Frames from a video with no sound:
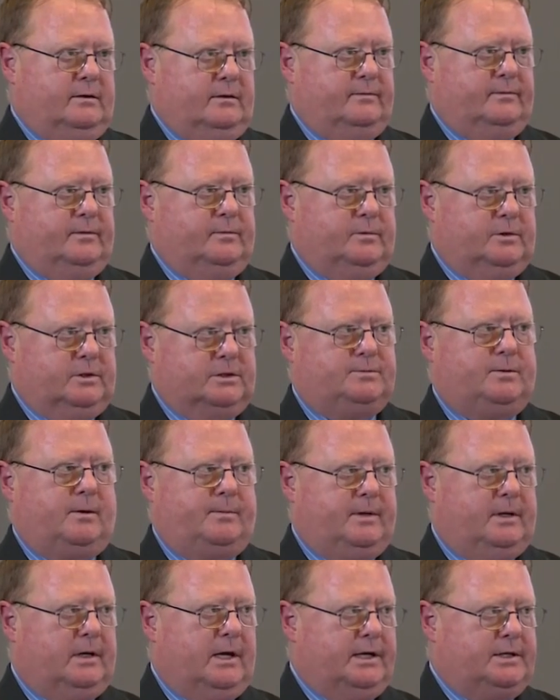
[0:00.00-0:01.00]
of the world's
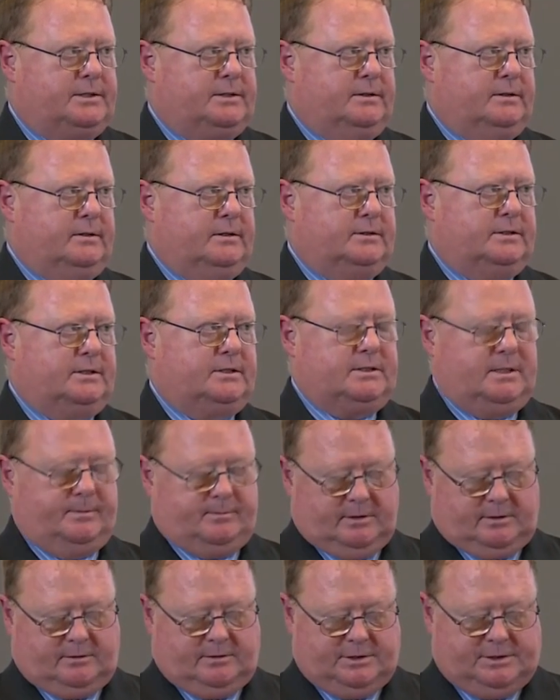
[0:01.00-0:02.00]
population has
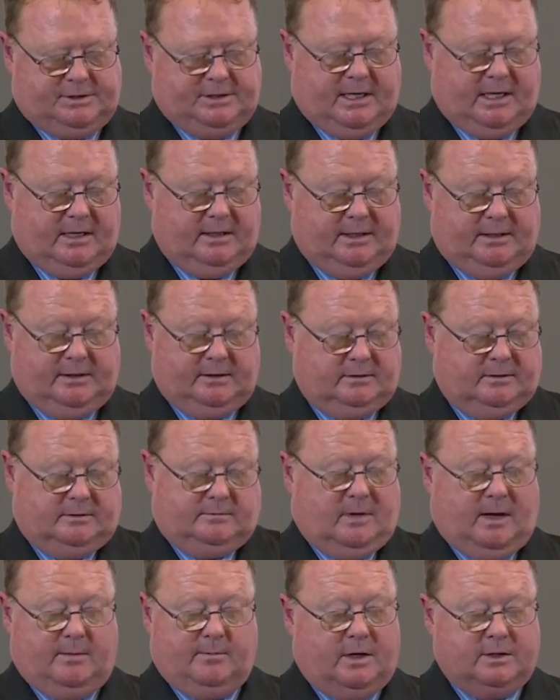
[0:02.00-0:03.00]
accepted Christianity,
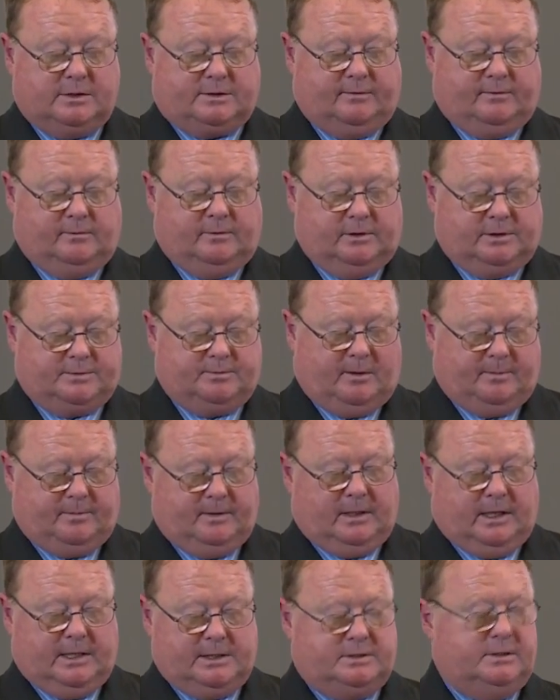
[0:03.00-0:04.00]
and most of the world's
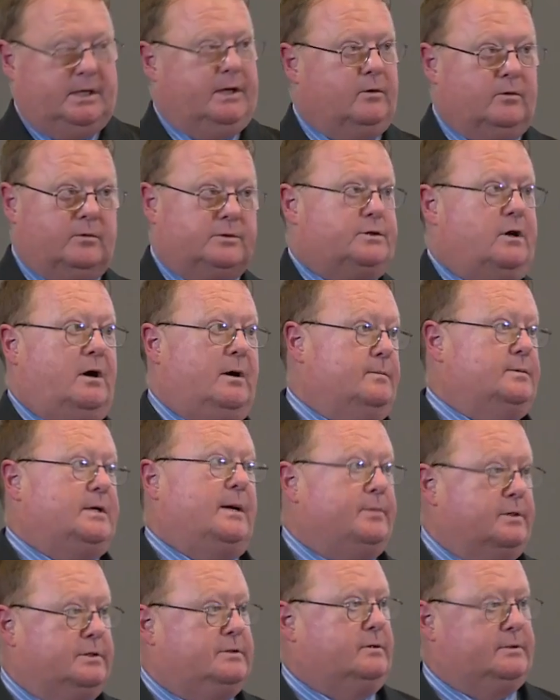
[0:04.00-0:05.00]
population, at all times
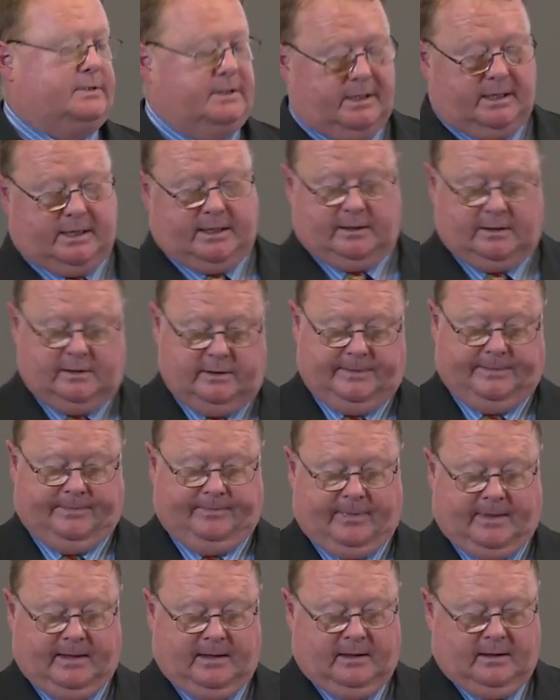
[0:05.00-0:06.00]
up until today,
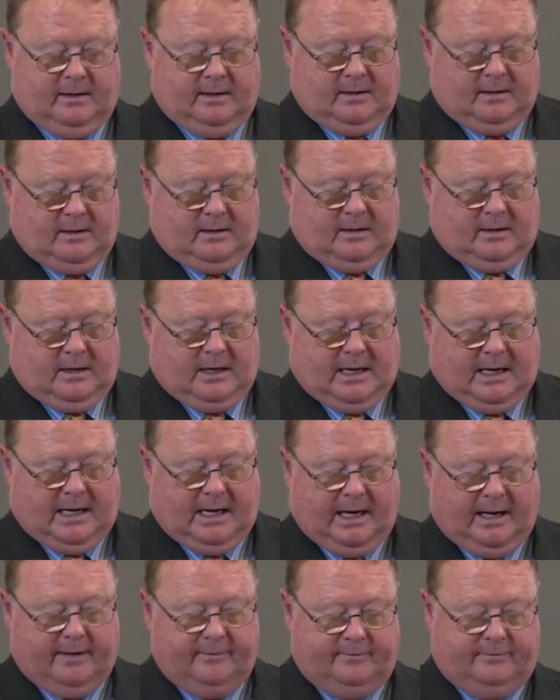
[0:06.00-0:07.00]

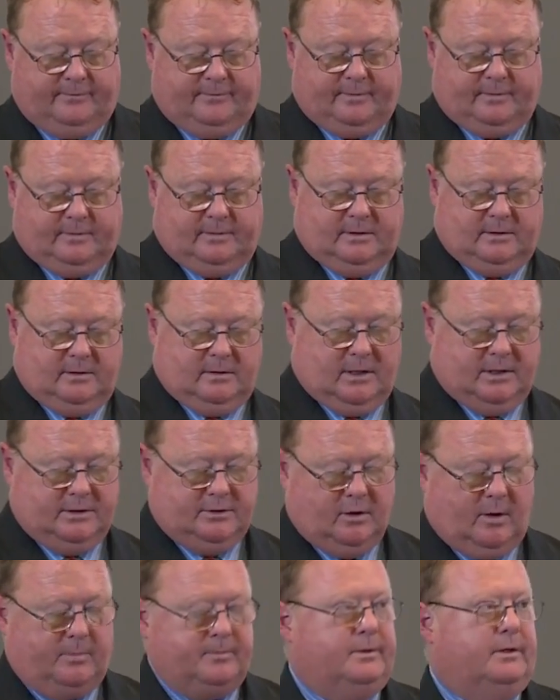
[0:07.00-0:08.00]
have
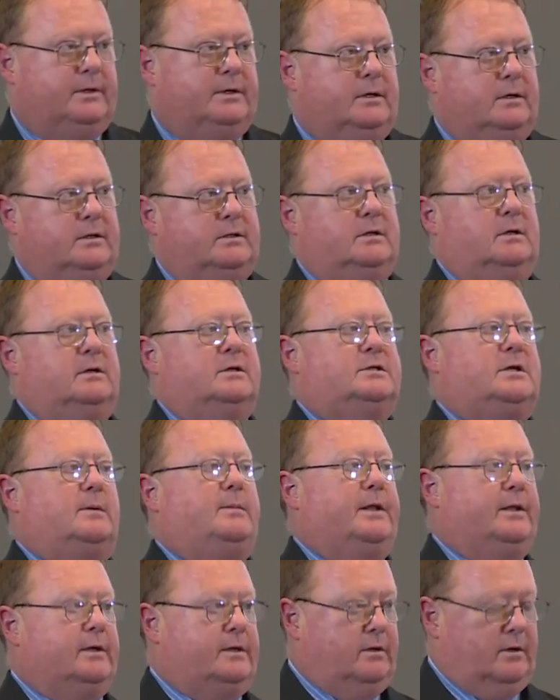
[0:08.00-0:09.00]
adopted some
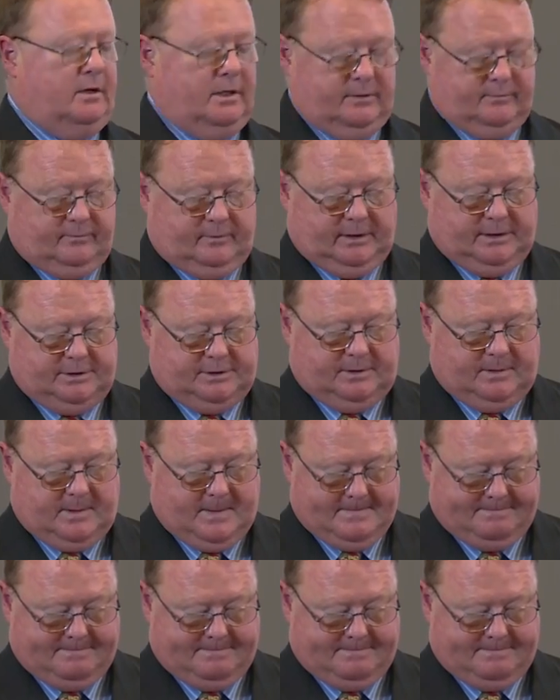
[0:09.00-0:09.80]
other kind of religion.